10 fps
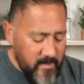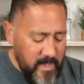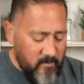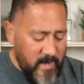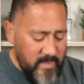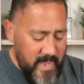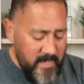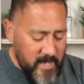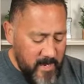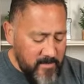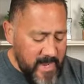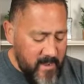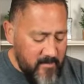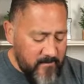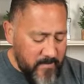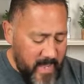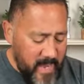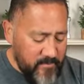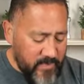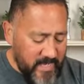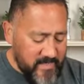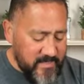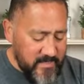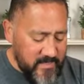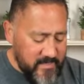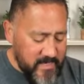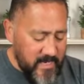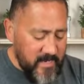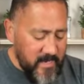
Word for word: And when they had come down from the high place into the city,